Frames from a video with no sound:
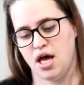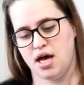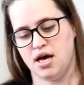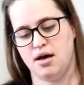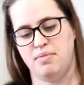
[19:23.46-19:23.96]

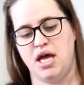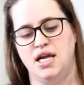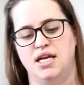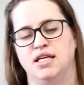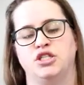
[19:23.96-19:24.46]
and
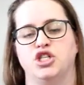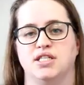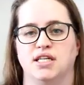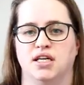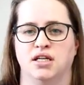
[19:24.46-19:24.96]
it is
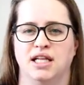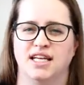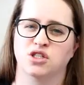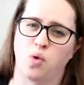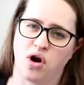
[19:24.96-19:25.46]
just like
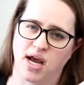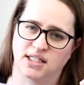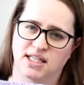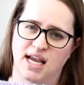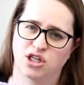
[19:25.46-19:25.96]
a square neck
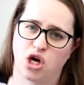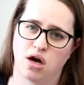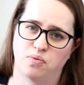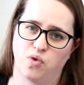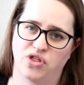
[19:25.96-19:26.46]
tank
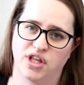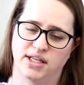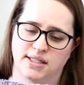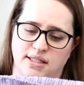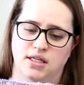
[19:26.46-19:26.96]
top with
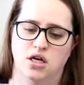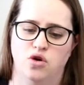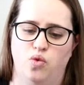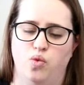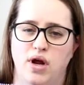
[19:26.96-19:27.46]
this
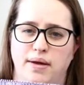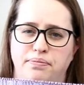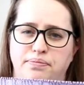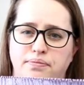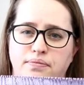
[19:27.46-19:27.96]

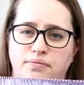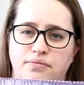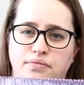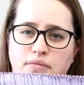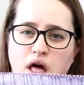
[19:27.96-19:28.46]
rib
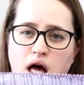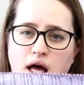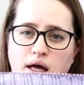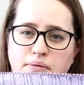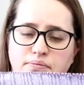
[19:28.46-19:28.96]

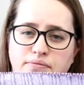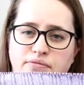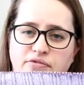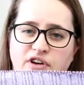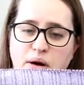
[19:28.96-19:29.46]

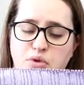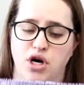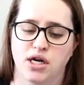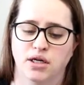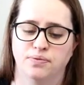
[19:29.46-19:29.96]

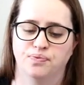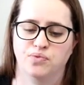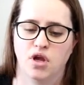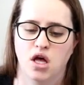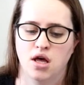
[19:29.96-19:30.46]
fabric,
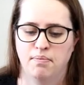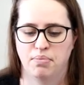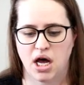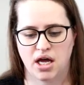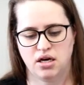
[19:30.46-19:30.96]

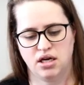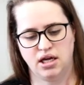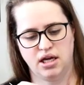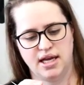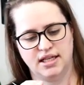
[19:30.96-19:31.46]
but
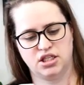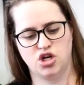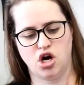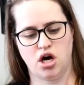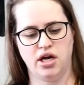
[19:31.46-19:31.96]
it's
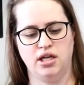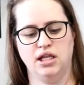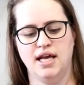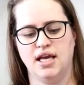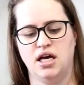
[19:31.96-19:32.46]
not
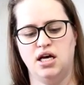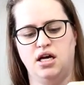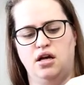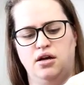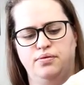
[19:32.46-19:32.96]
like
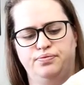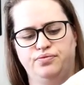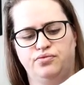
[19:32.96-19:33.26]
a